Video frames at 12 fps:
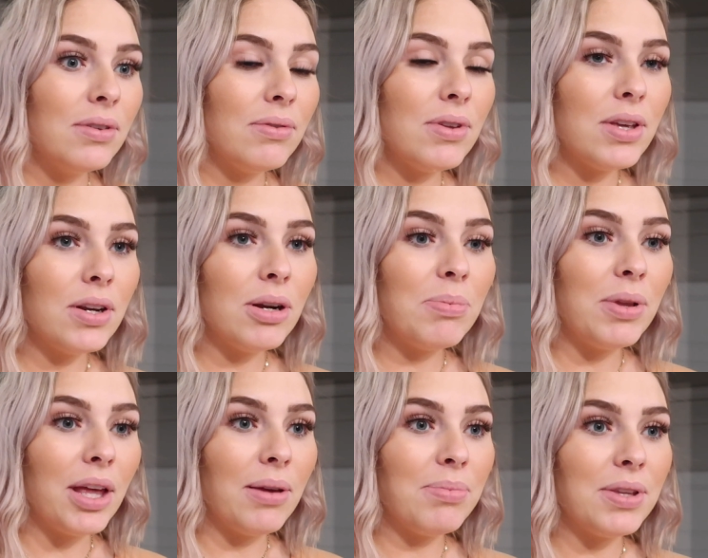we get our
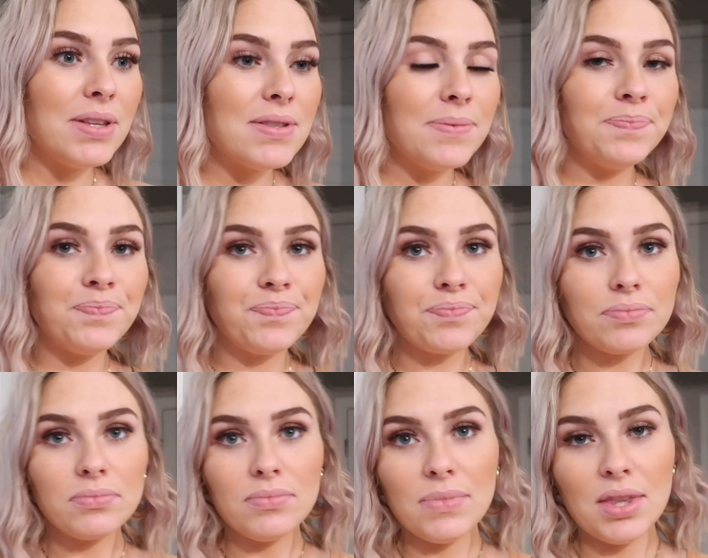plate, please?
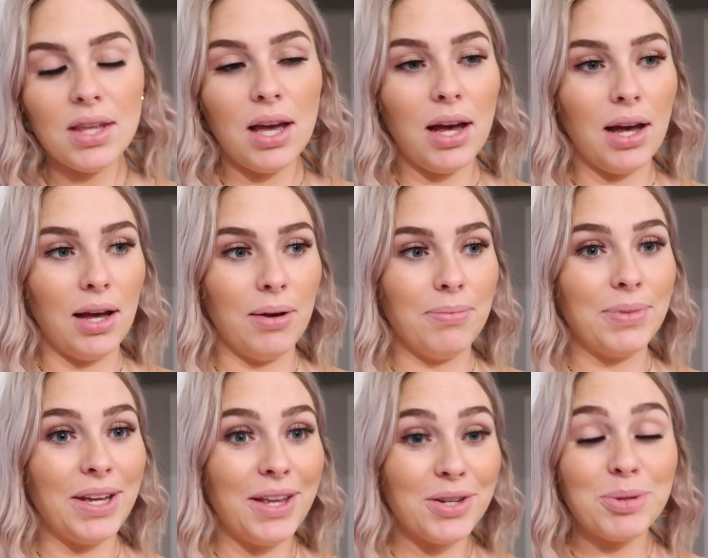Um,
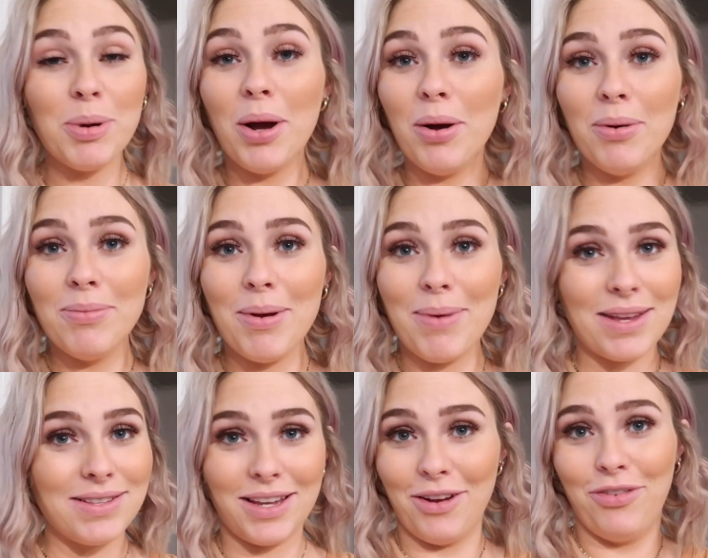but he just brought home
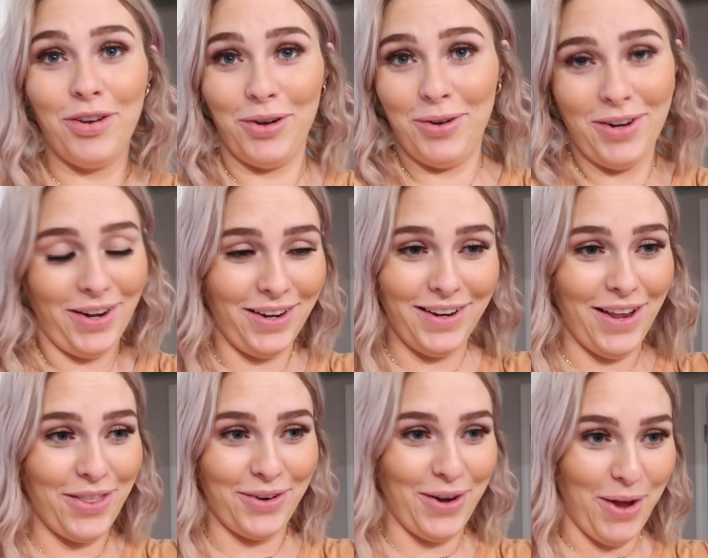Mexican food on
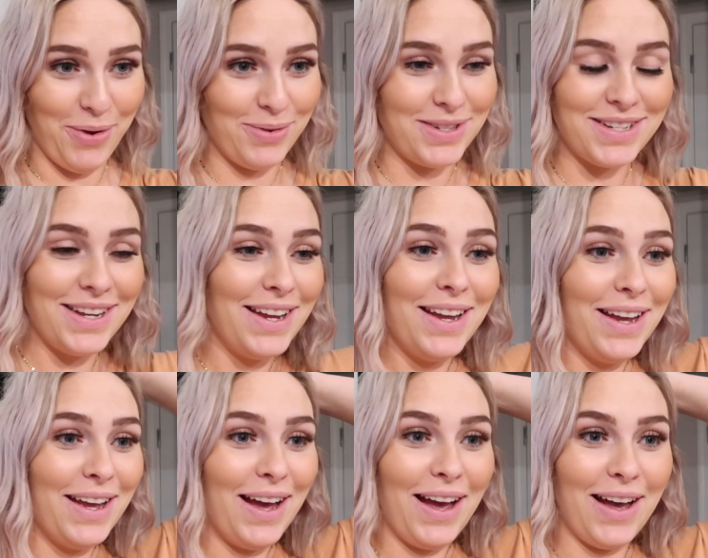another note.
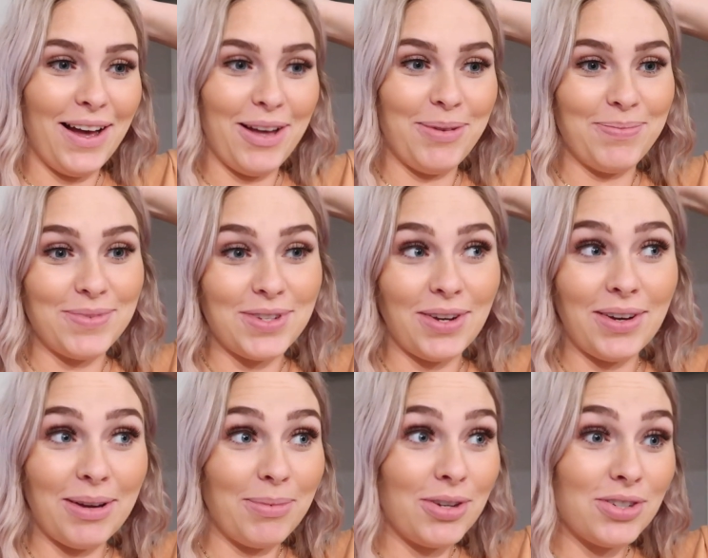Um, so
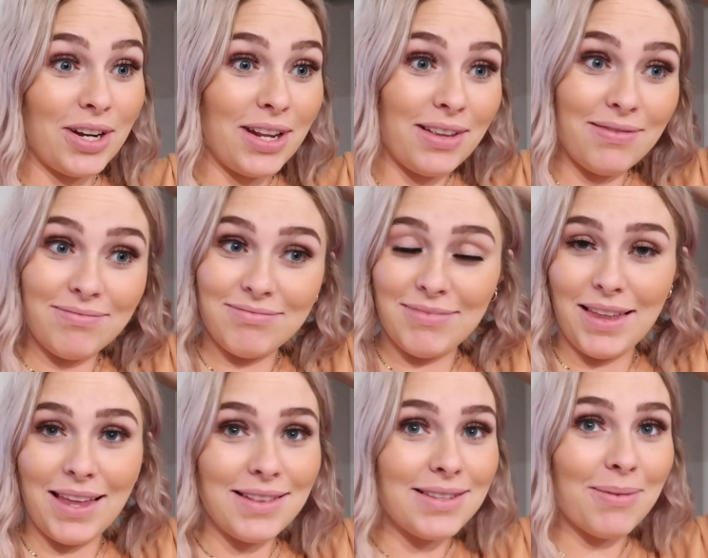I'm gonna try
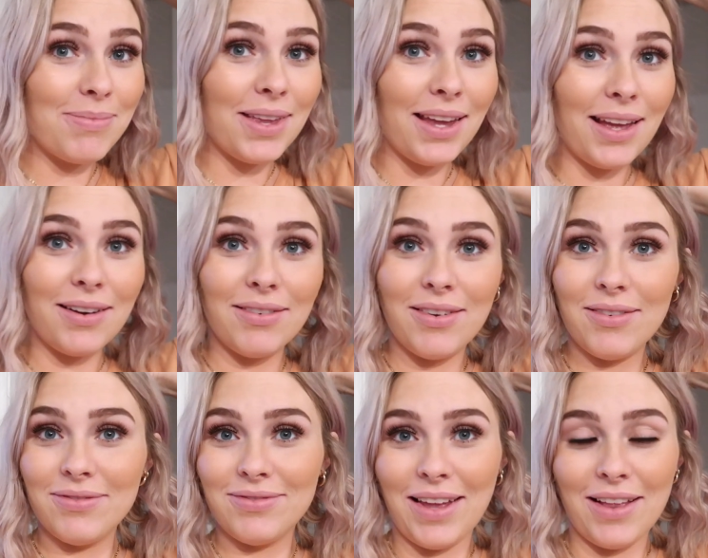to eat something. I don't
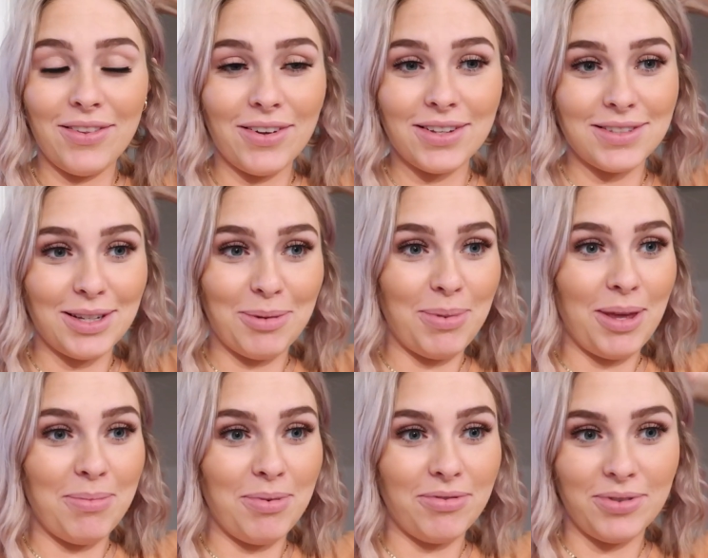know how long it's gonna
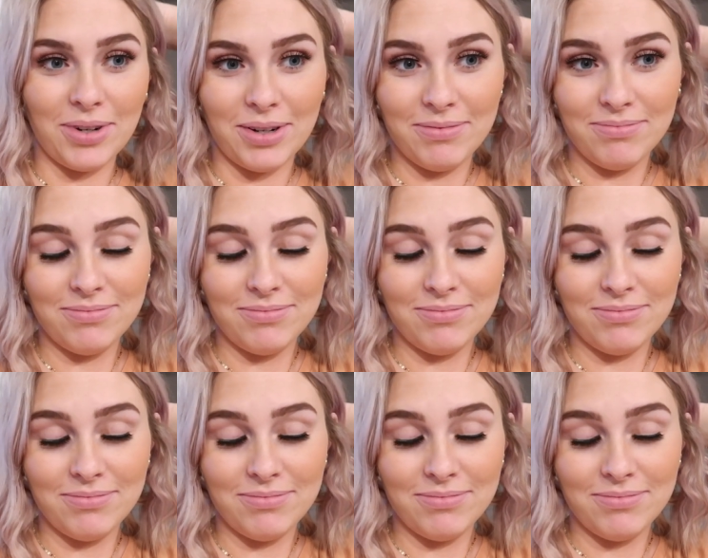be before